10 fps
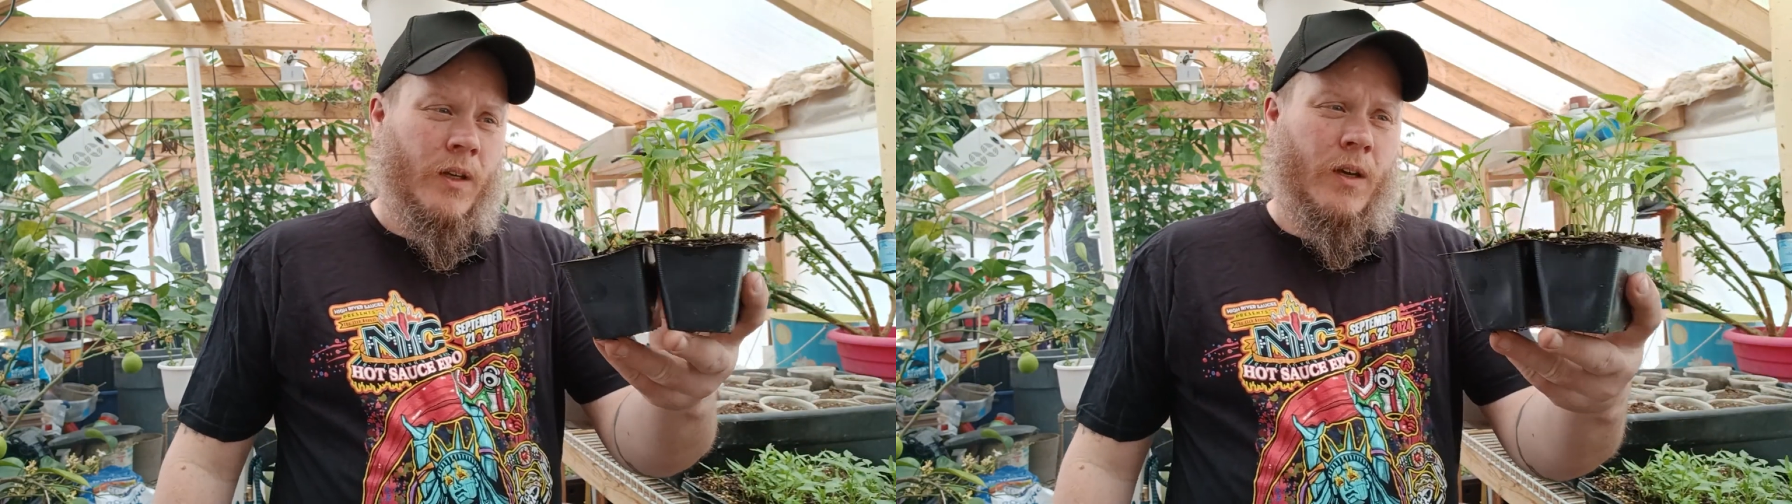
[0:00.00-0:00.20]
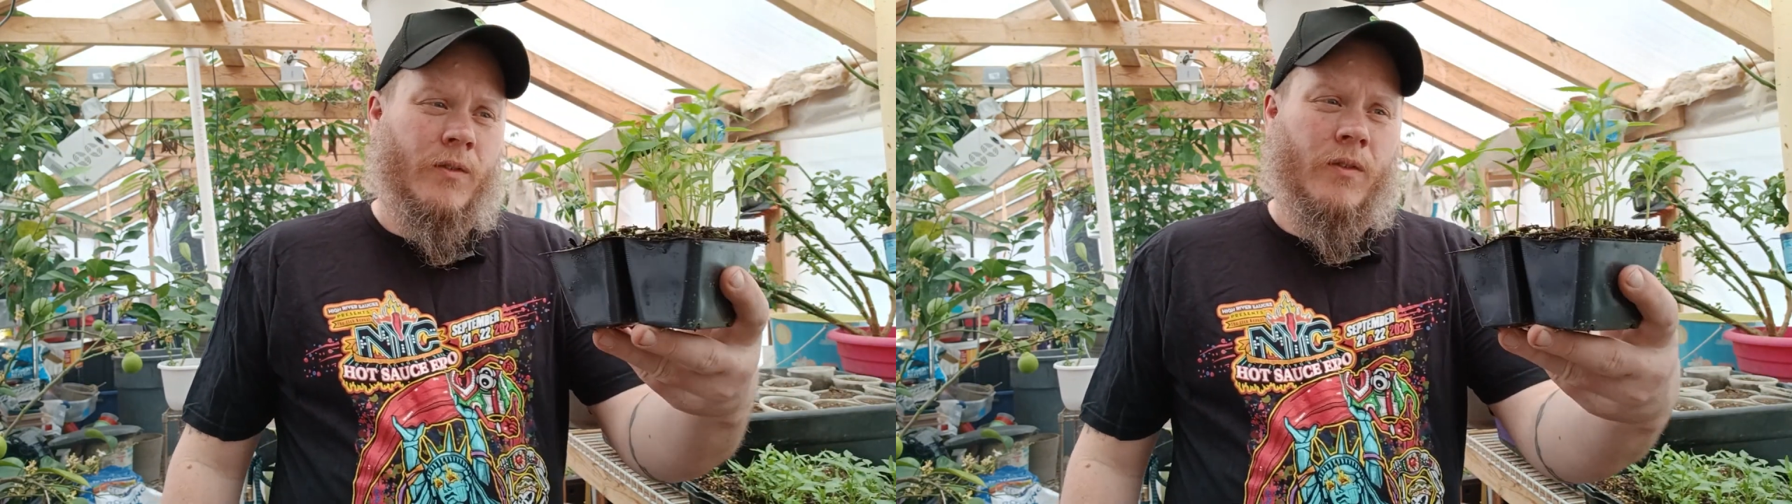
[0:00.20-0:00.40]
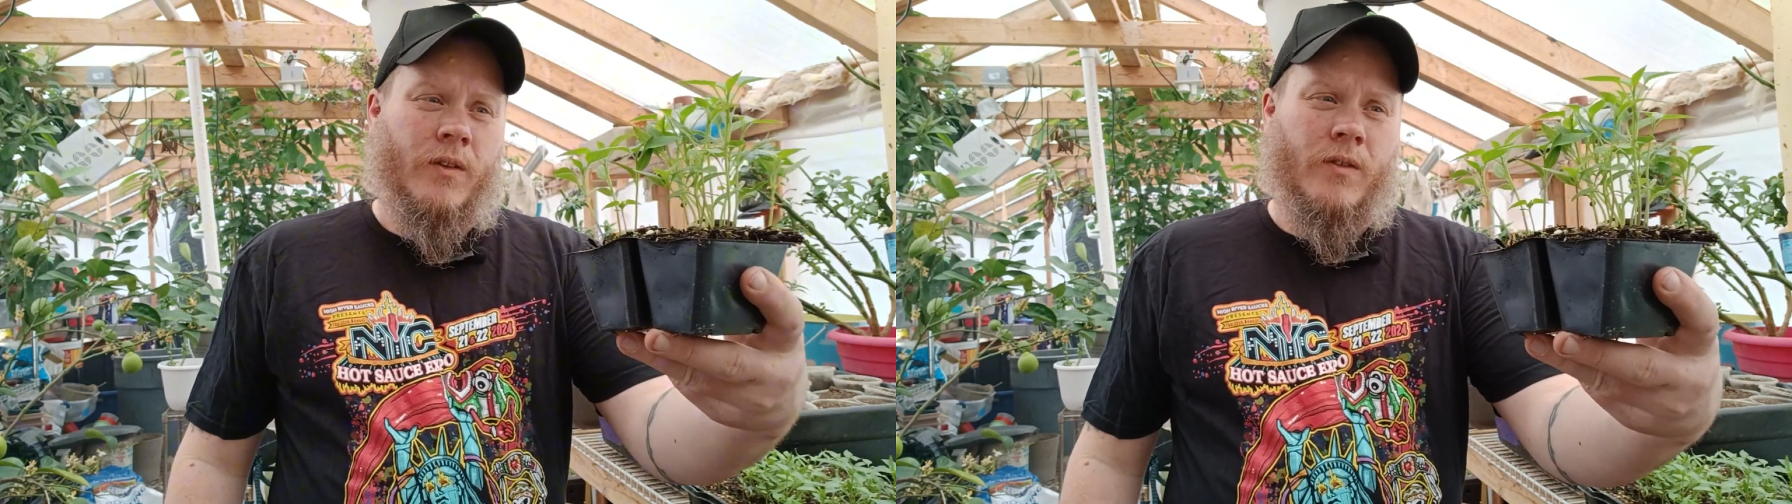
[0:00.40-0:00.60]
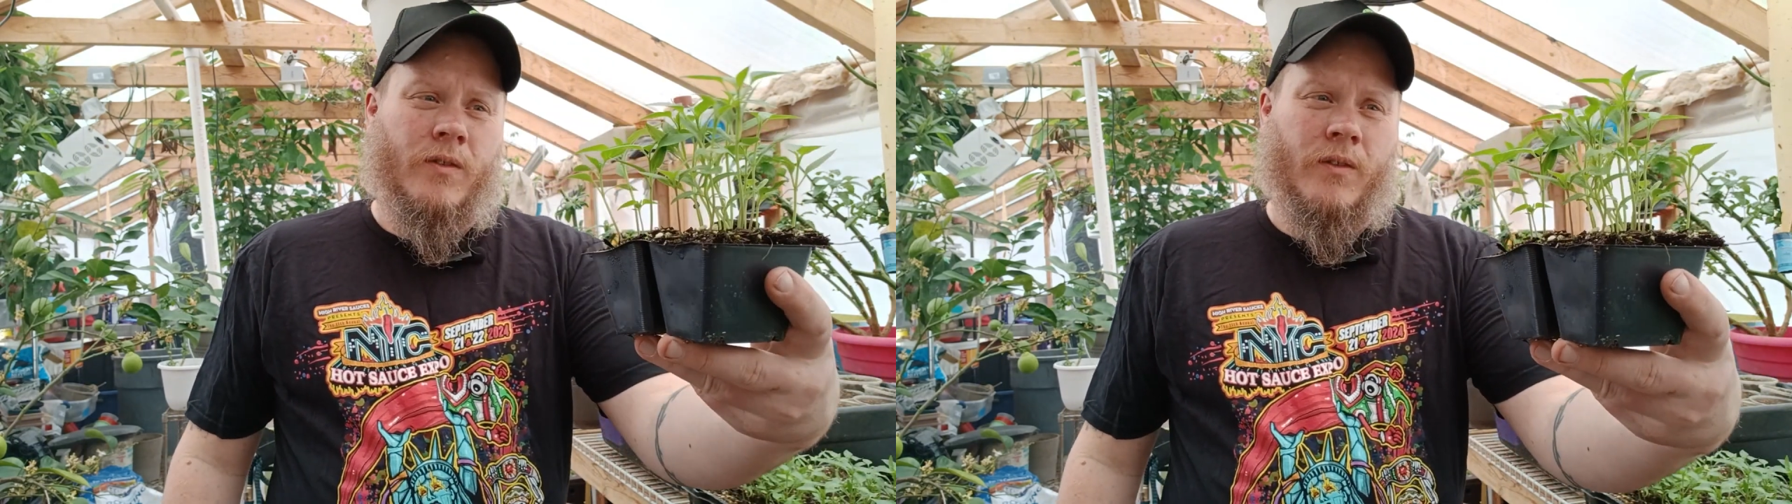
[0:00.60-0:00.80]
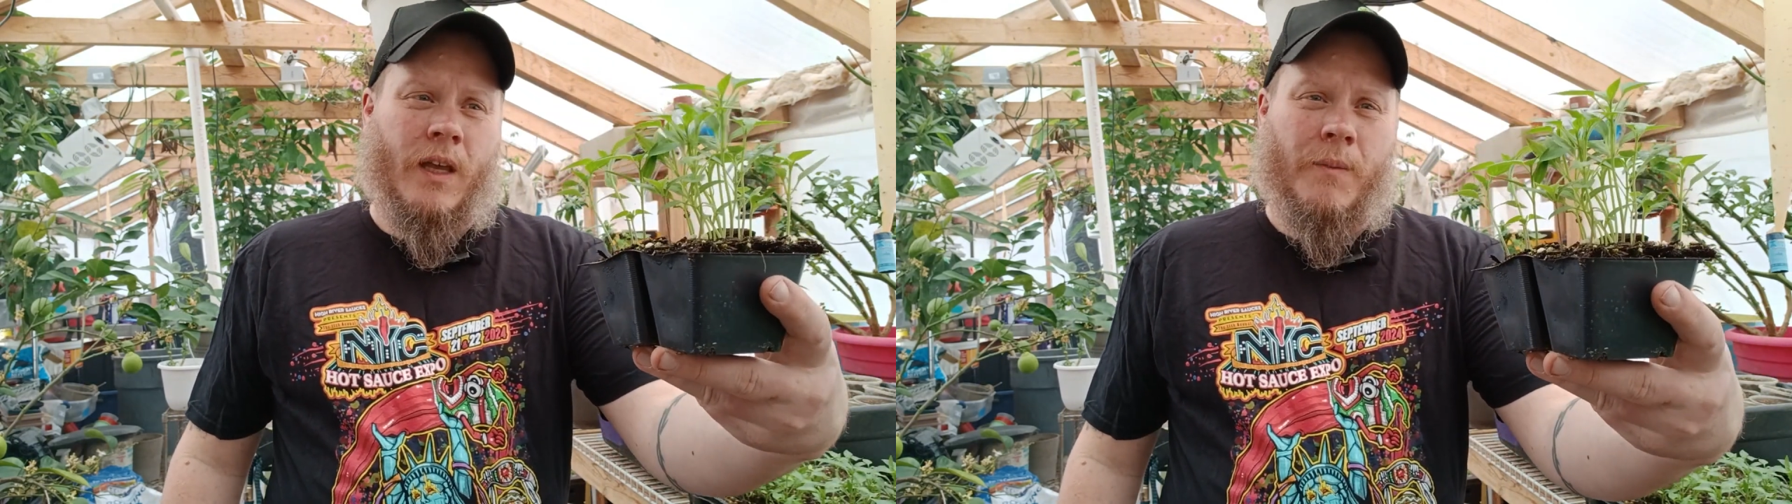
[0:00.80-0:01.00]
Okay, so these
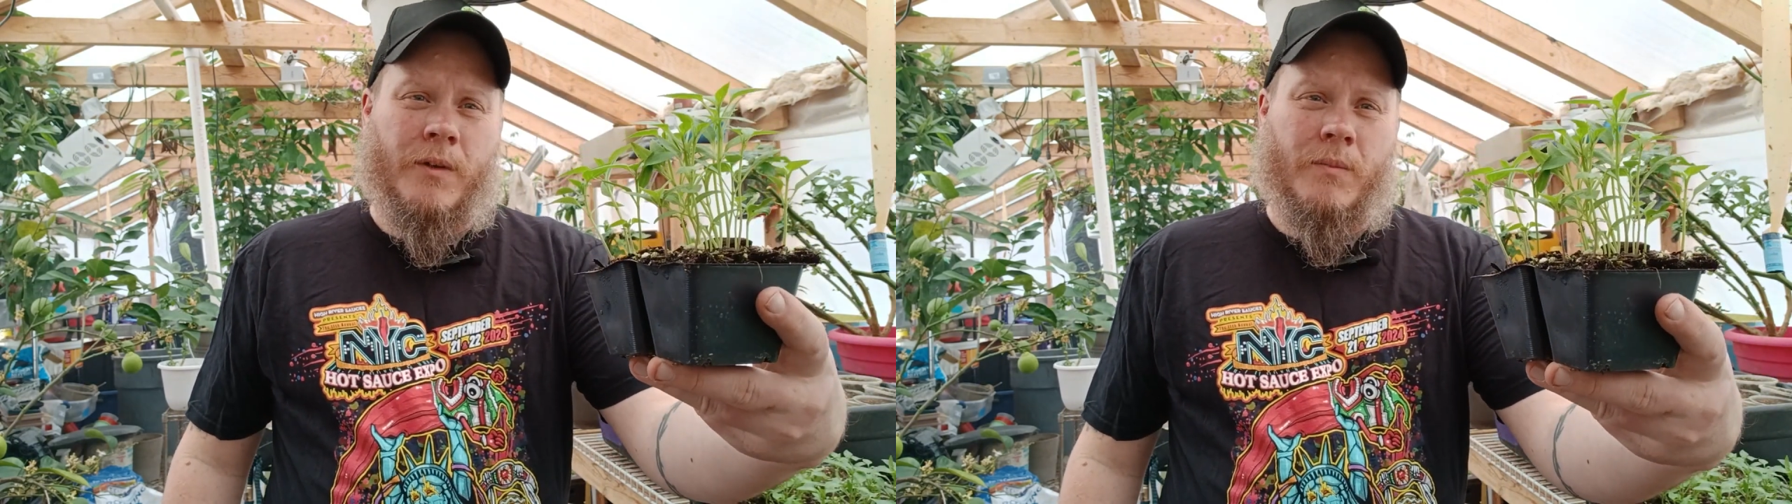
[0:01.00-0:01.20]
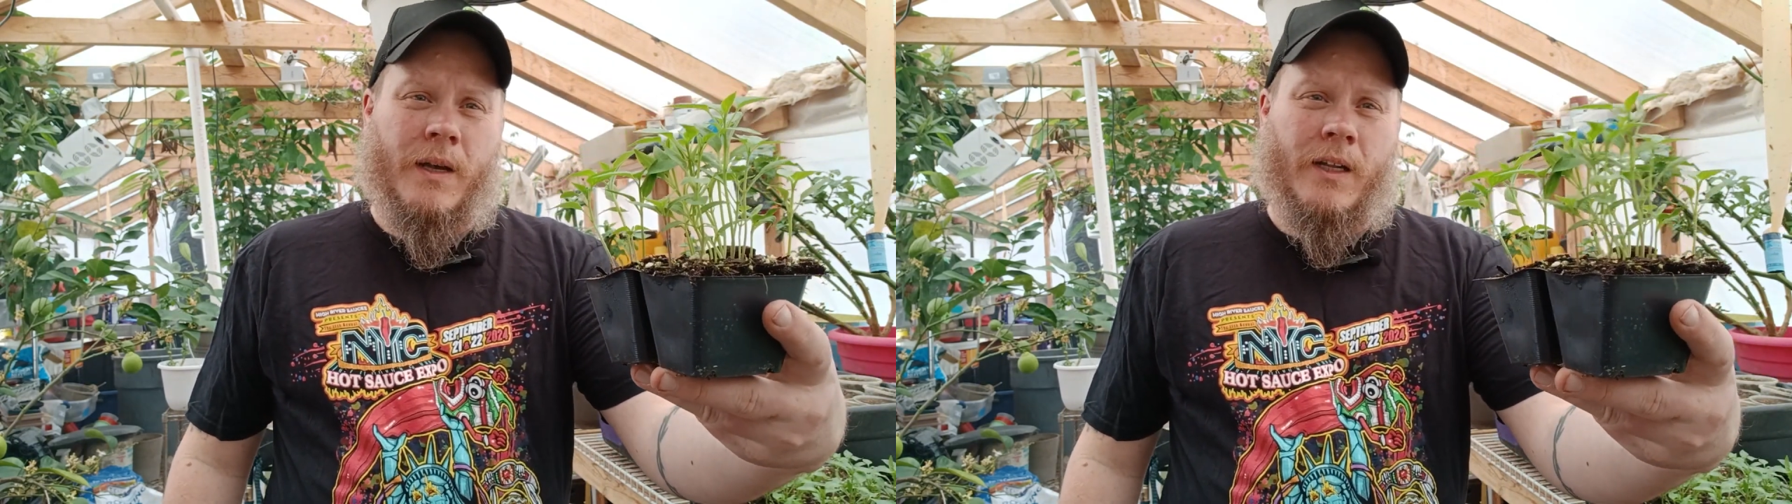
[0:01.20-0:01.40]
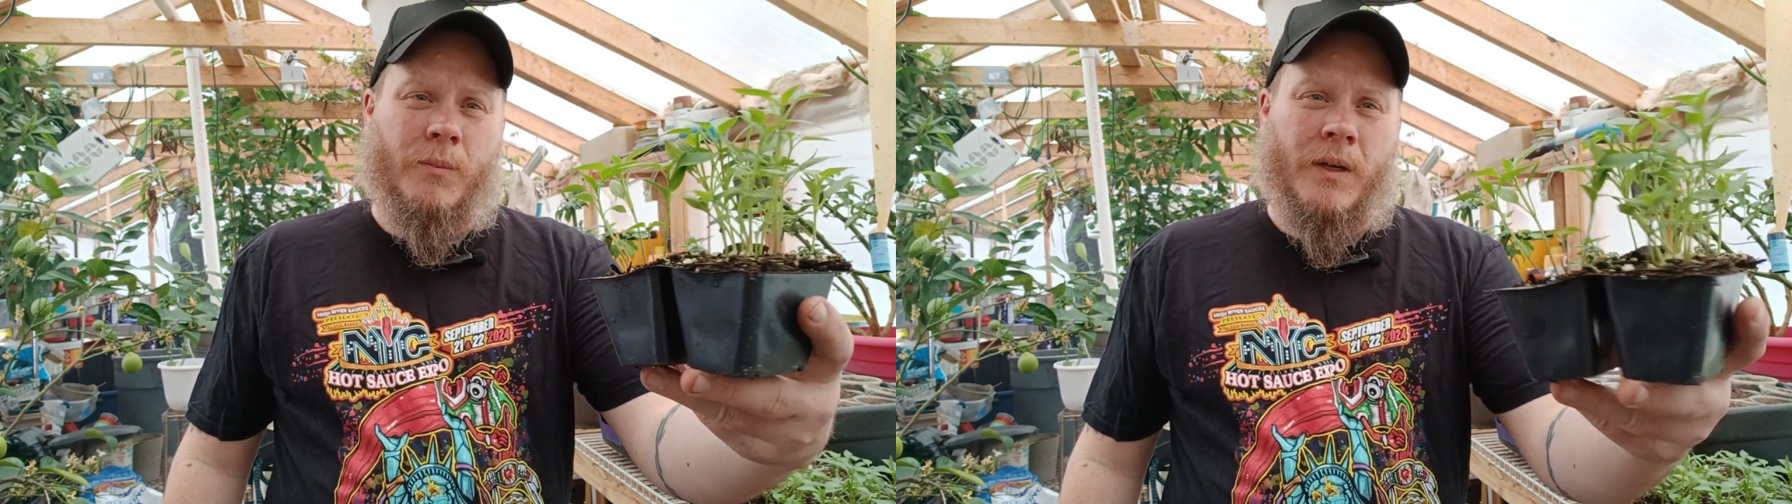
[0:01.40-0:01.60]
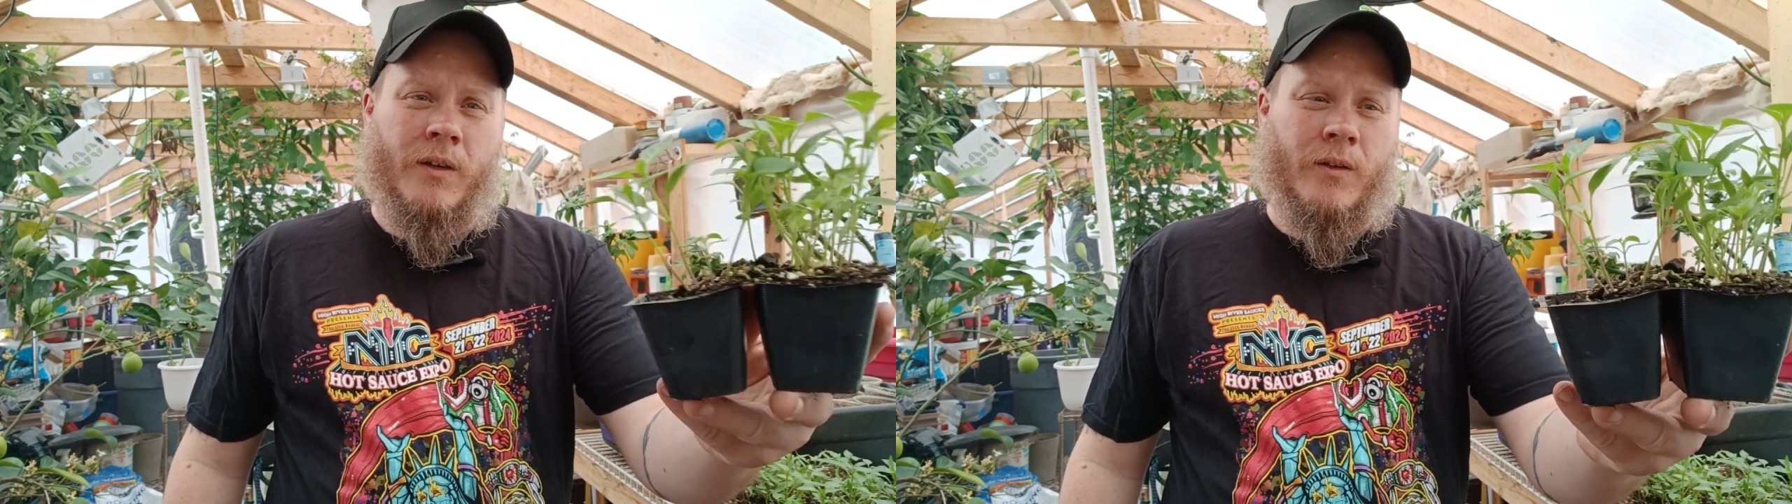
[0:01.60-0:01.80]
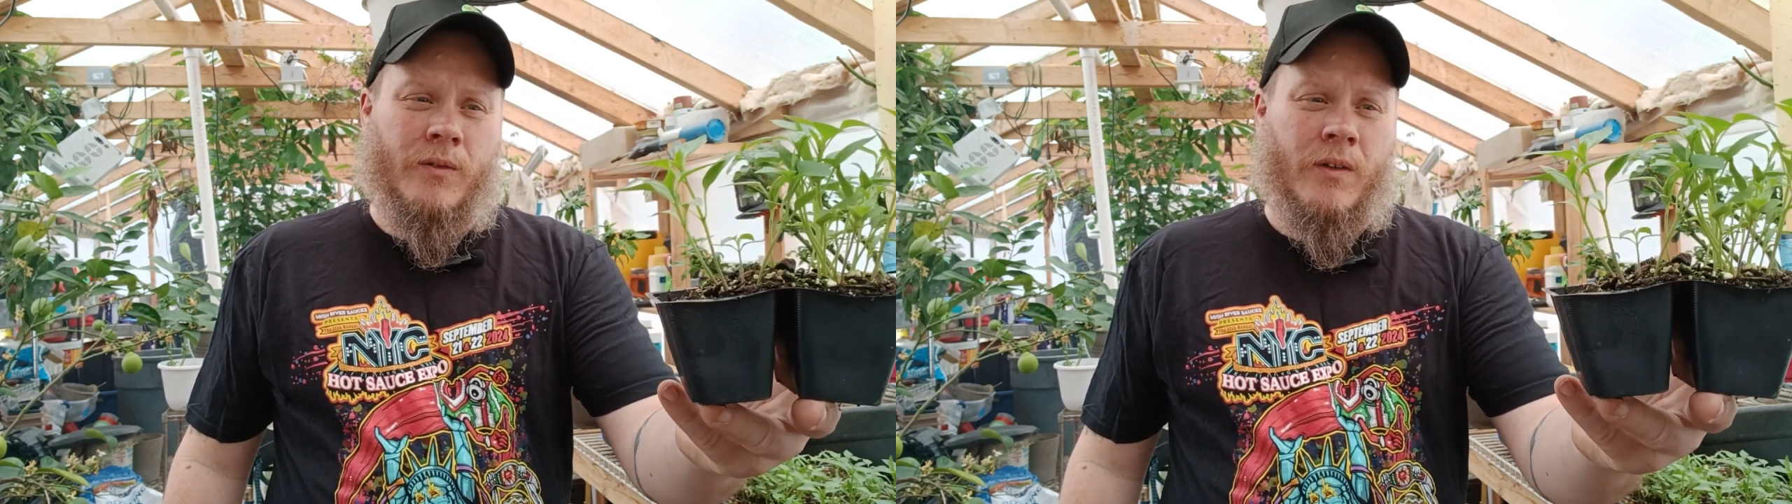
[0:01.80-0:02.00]
just happen to be
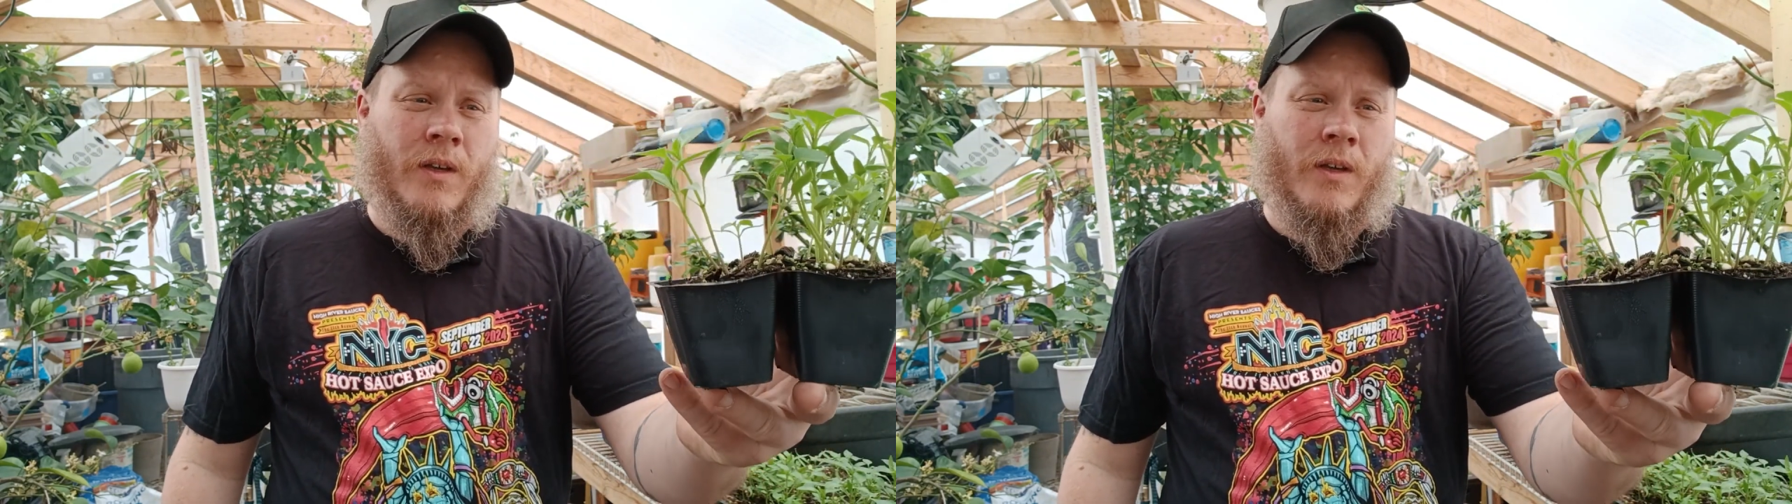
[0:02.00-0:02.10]
jalapenos,